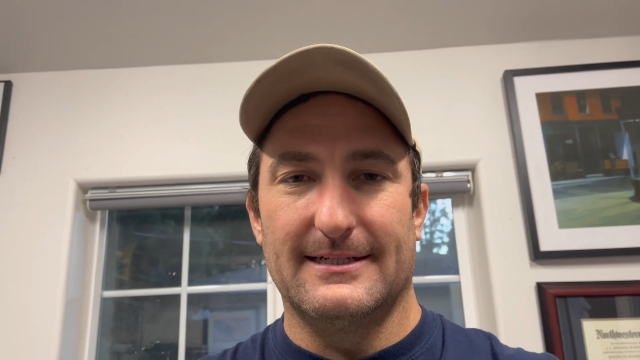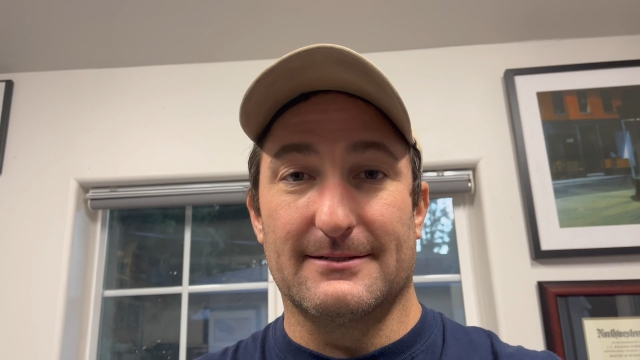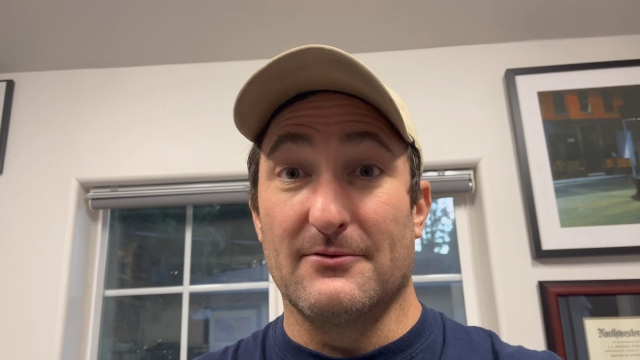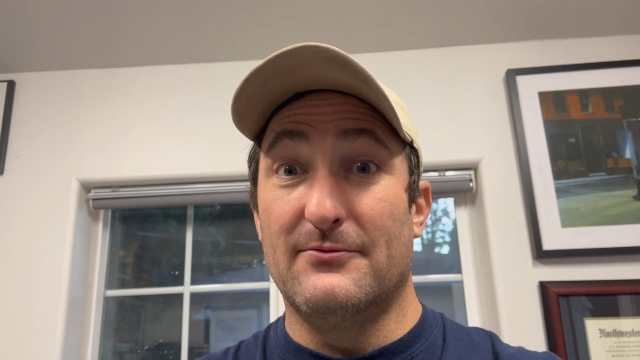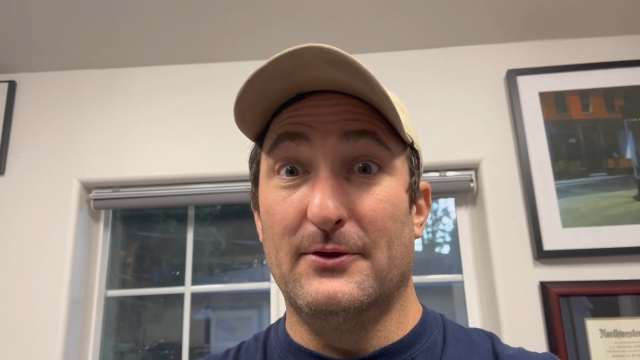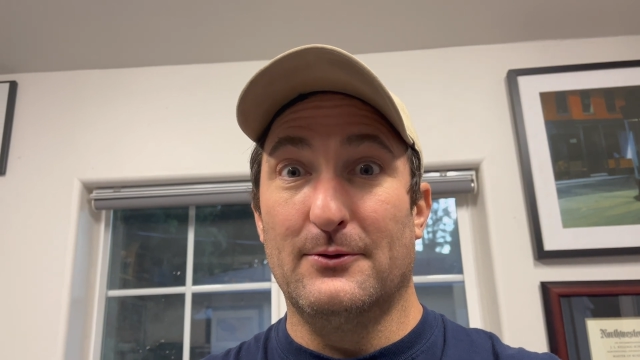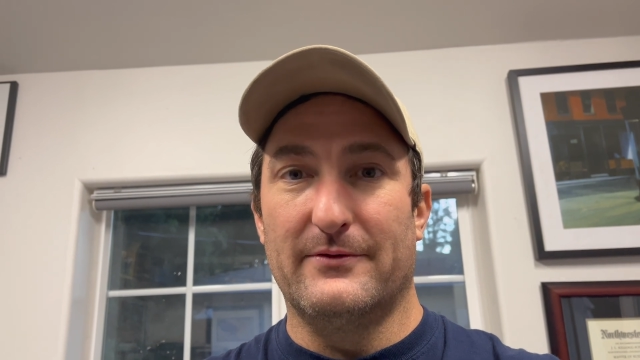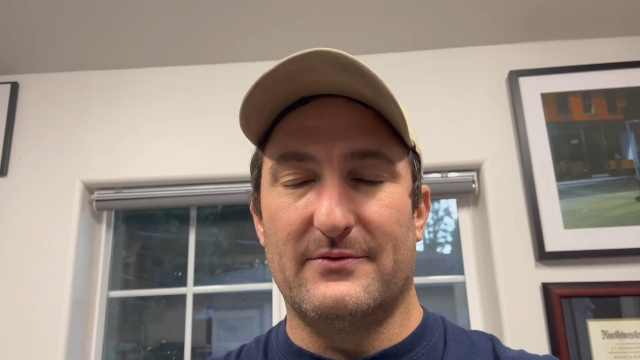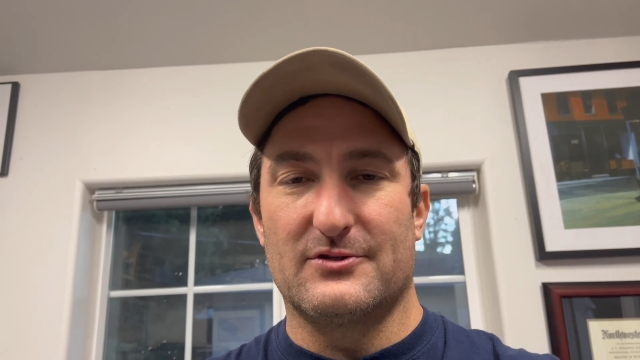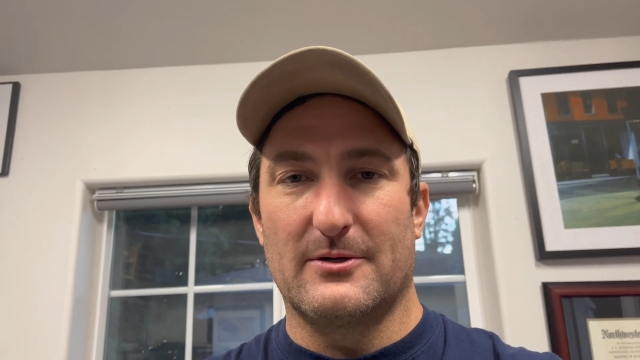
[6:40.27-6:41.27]
review of
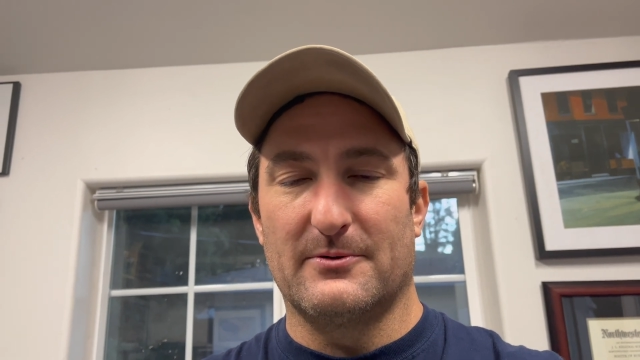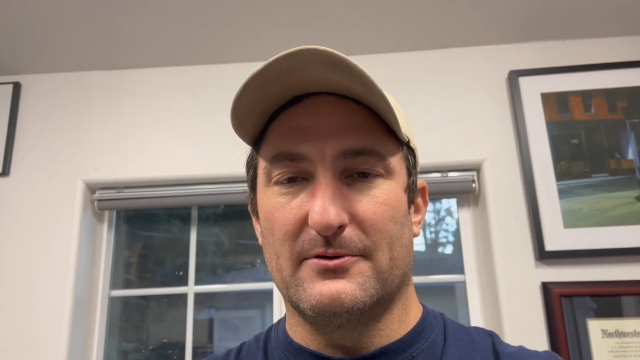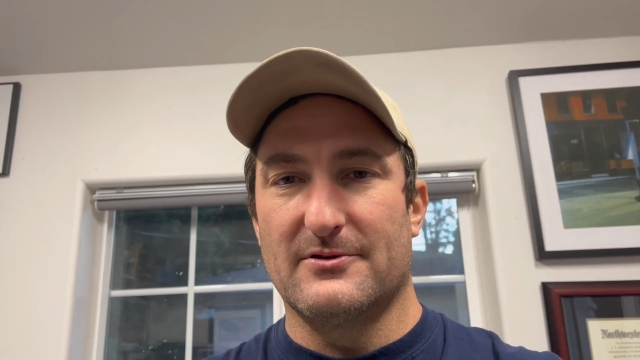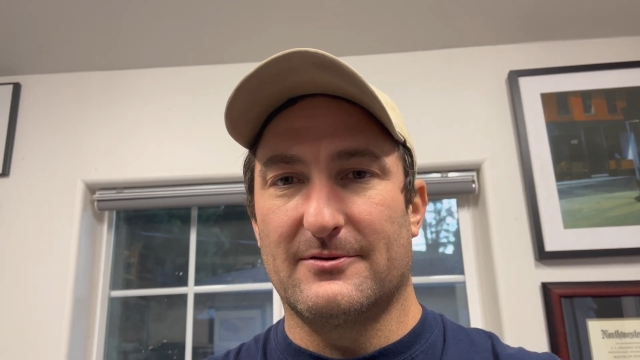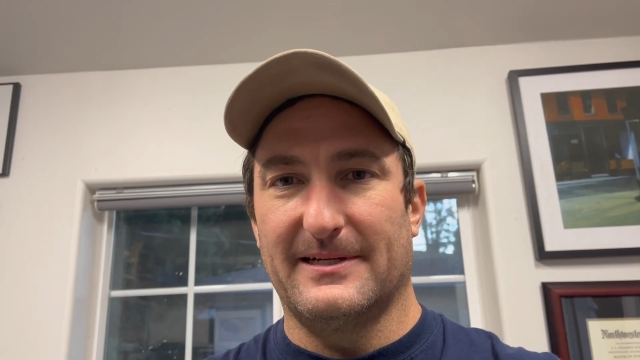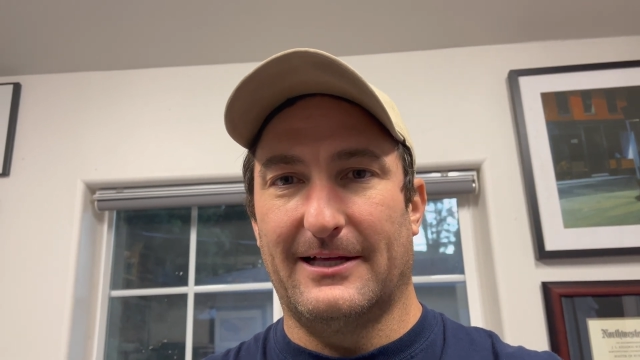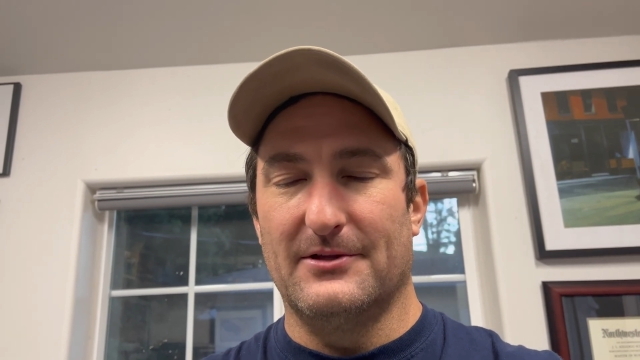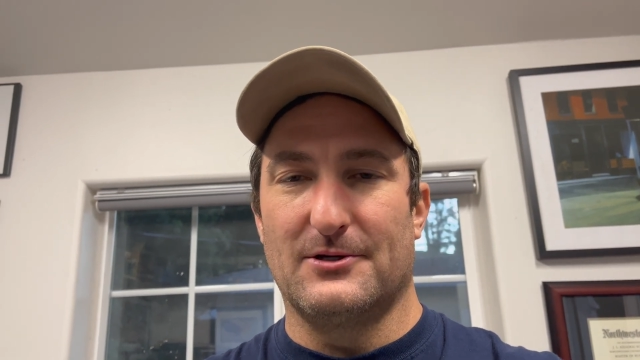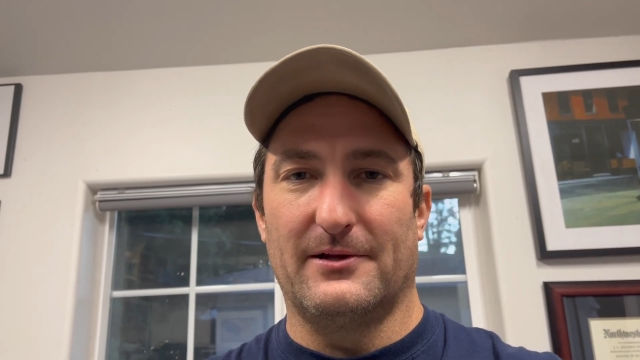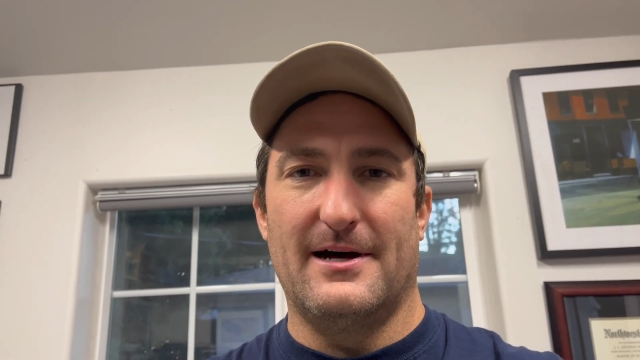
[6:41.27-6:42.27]
different strippers from like
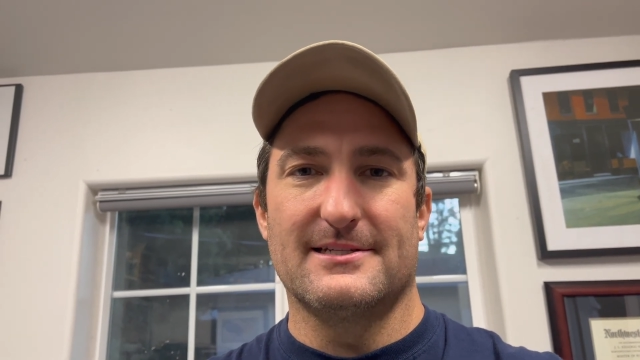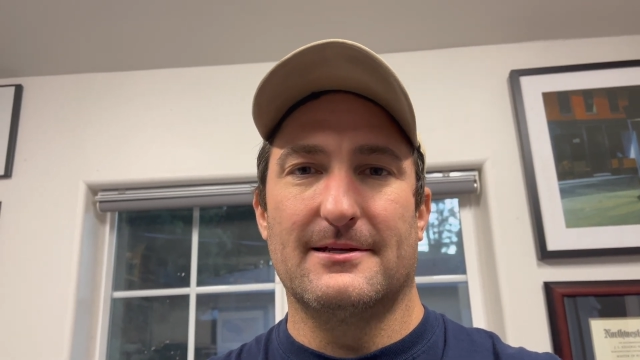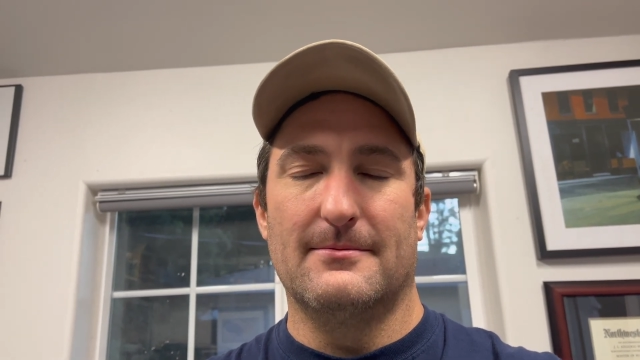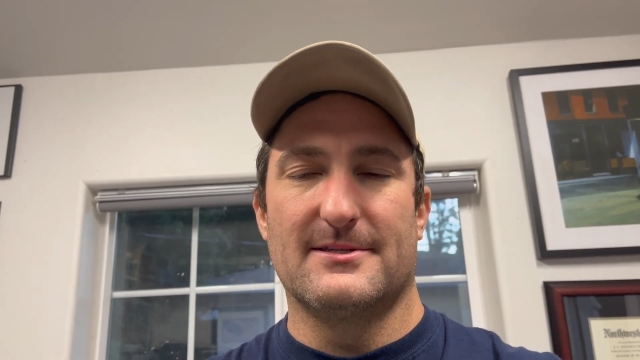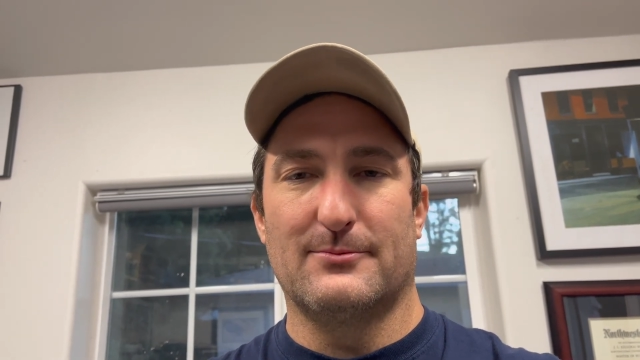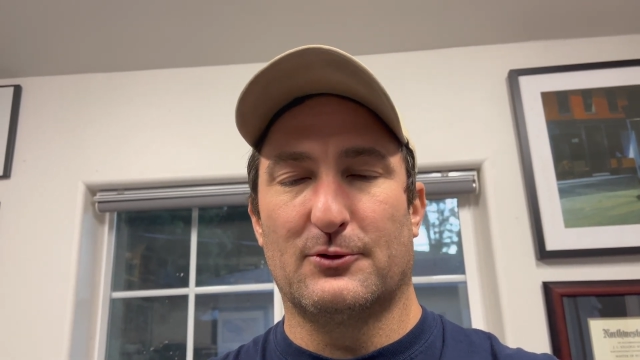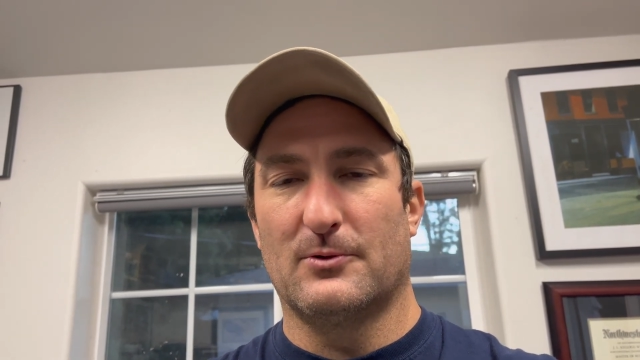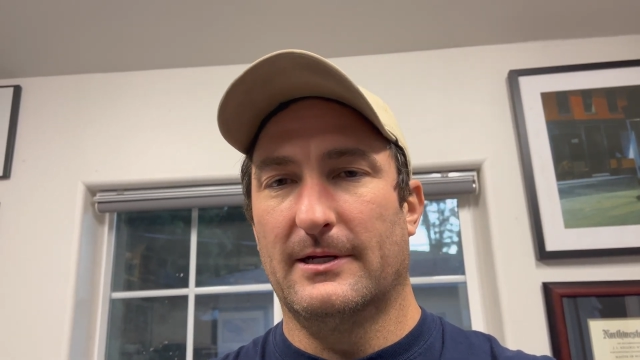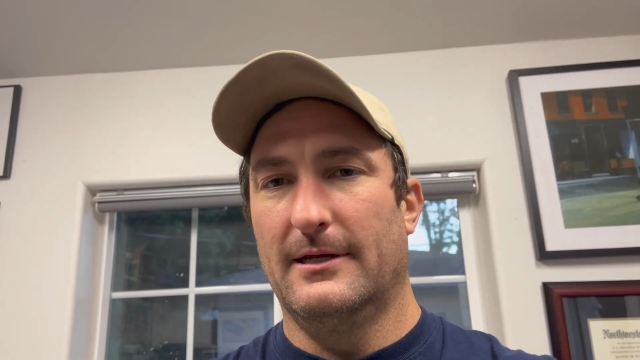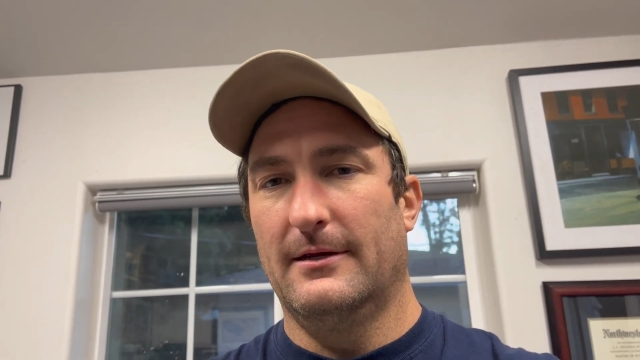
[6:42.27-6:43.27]
LA's totally awesome, simple
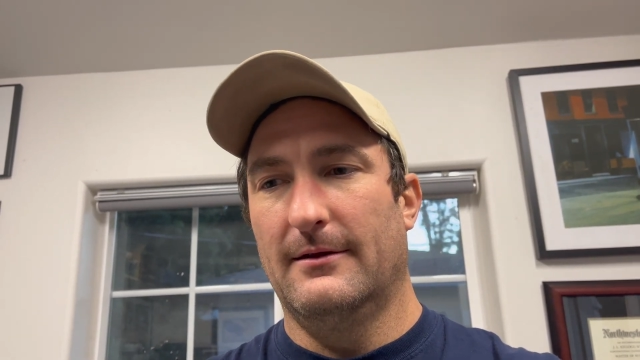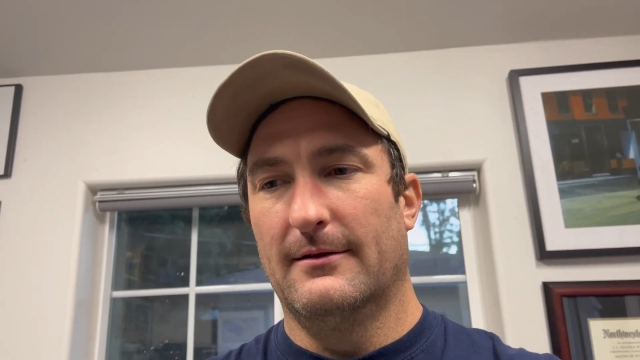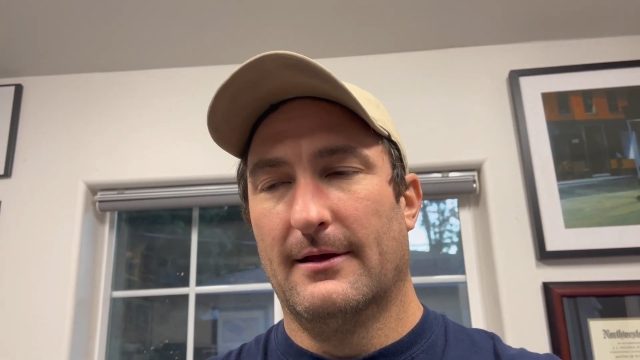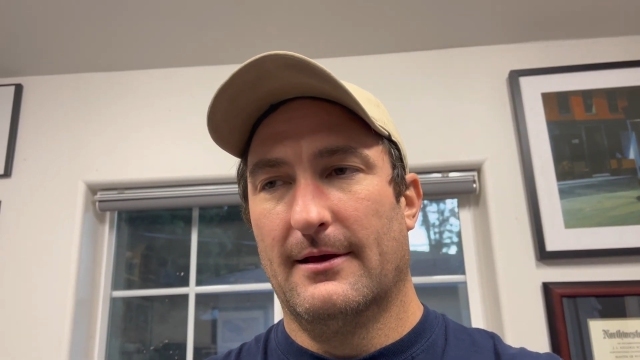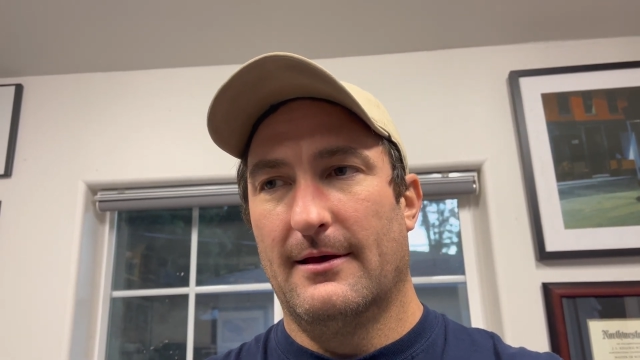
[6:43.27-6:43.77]
green,